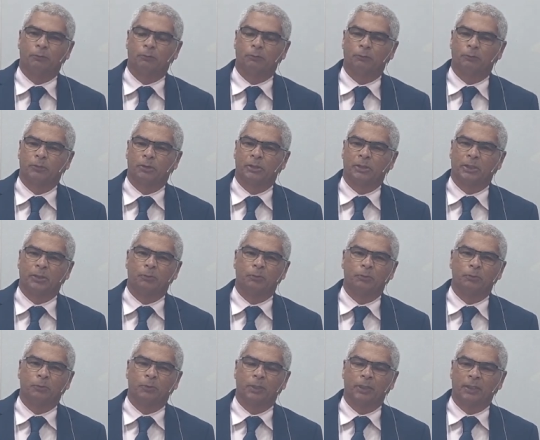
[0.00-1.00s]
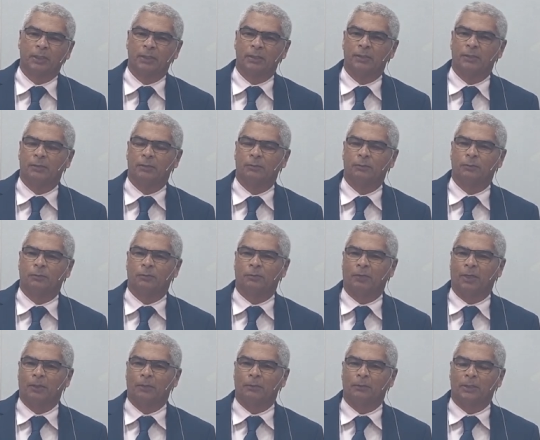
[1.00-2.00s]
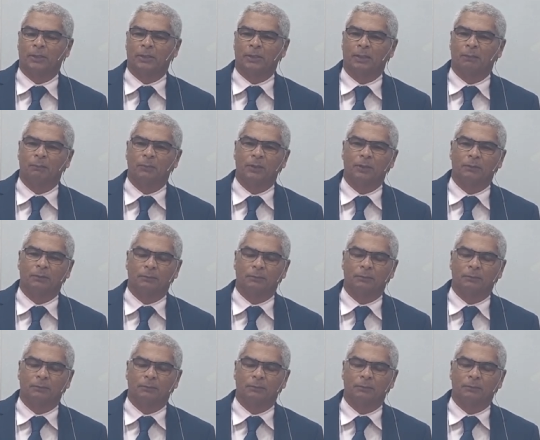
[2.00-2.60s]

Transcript: in the book, Second Kings,